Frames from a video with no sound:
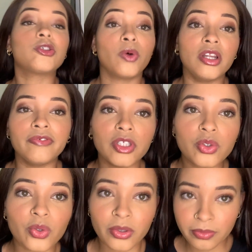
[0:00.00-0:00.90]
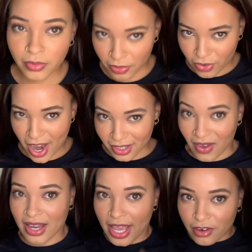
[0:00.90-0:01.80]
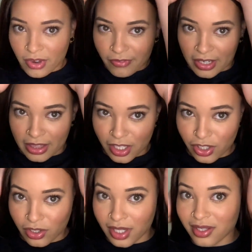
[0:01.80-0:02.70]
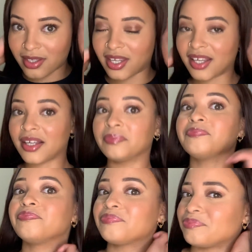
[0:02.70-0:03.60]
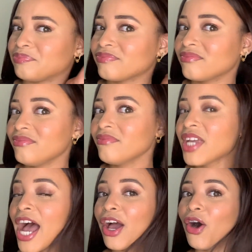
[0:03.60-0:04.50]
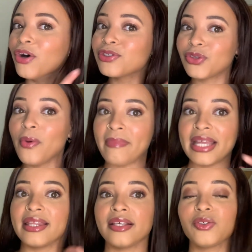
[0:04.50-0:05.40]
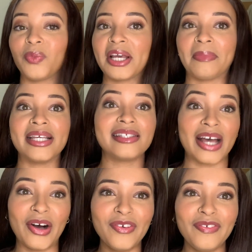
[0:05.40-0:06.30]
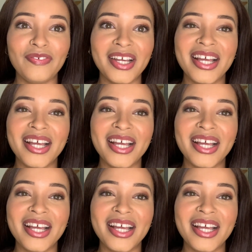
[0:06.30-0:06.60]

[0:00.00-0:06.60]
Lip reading: one of the two. But right now I like Raven. I think she's going to stick. I also made this wig myself.